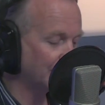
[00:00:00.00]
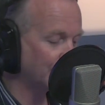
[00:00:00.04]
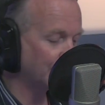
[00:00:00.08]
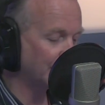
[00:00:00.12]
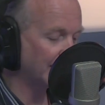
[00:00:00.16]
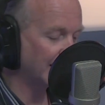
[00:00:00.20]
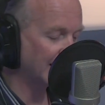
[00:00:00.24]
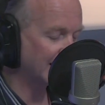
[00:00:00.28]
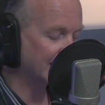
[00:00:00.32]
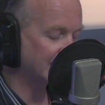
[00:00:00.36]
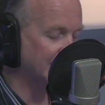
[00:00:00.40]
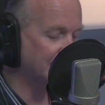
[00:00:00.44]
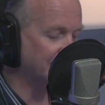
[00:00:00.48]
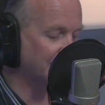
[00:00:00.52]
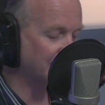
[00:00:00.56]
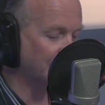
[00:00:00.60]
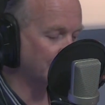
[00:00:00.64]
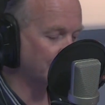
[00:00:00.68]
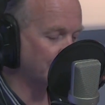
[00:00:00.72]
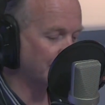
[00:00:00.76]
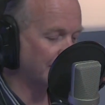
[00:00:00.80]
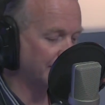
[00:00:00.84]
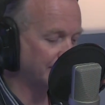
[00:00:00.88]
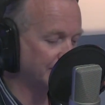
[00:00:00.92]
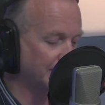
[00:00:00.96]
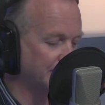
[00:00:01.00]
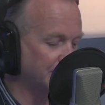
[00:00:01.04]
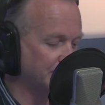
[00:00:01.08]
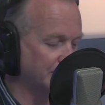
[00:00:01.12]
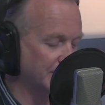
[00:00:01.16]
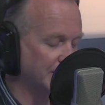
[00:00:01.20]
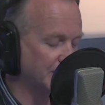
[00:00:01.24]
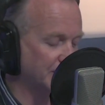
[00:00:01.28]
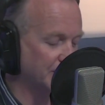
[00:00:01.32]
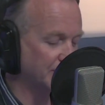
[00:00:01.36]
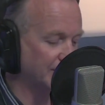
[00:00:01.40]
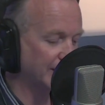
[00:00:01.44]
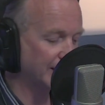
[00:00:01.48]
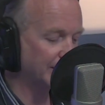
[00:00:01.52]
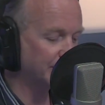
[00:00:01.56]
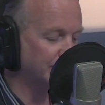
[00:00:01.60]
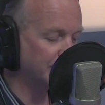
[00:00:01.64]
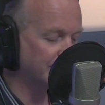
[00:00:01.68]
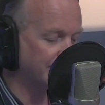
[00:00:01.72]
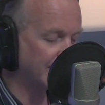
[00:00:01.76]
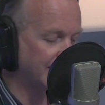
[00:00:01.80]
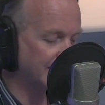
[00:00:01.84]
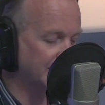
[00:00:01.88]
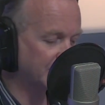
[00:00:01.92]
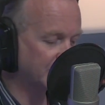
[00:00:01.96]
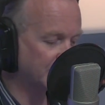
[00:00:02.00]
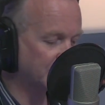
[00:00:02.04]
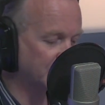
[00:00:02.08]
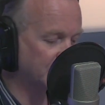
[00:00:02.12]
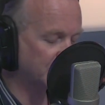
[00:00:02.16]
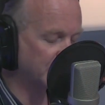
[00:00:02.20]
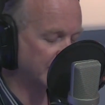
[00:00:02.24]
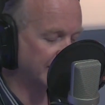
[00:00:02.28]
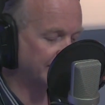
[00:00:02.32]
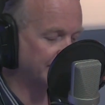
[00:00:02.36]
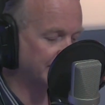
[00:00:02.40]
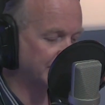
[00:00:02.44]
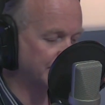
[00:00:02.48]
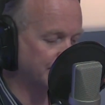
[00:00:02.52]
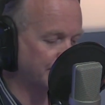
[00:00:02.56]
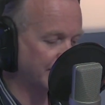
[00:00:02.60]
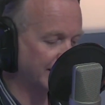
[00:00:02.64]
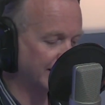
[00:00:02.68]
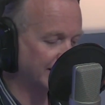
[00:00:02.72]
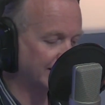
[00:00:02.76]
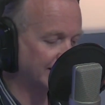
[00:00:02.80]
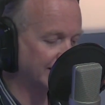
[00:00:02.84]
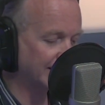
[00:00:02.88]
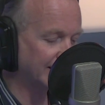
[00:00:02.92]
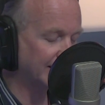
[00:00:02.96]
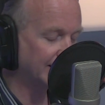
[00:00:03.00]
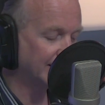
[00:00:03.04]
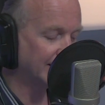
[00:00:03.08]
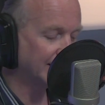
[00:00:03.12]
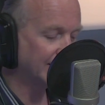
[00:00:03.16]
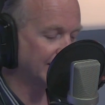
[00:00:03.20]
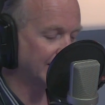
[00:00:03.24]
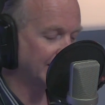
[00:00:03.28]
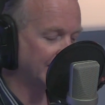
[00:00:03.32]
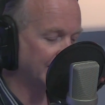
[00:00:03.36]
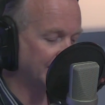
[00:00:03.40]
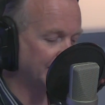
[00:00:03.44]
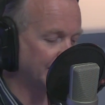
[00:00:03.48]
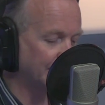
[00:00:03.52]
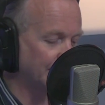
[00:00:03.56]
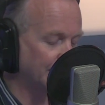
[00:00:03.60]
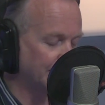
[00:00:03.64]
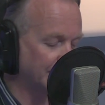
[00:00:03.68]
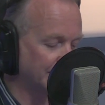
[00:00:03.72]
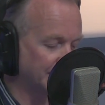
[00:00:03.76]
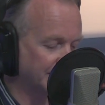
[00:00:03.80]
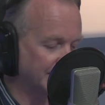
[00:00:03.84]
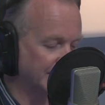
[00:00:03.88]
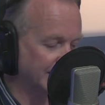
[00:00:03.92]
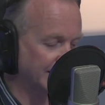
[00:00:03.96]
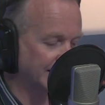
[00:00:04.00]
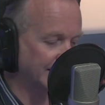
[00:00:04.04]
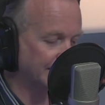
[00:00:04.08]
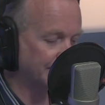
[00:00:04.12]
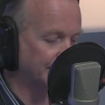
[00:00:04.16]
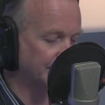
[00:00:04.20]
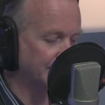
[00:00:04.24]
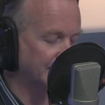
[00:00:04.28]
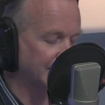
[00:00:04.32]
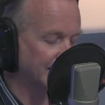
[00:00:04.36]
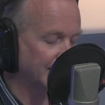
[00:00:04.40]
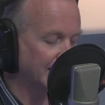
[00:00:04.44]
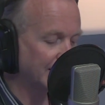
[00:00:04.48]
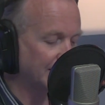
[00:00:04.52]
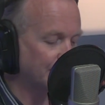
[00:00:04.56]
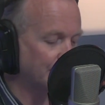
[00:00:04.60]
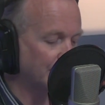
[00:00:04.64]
We asked for a buried treasure, and you've mentioned Seamus Begley a number of times,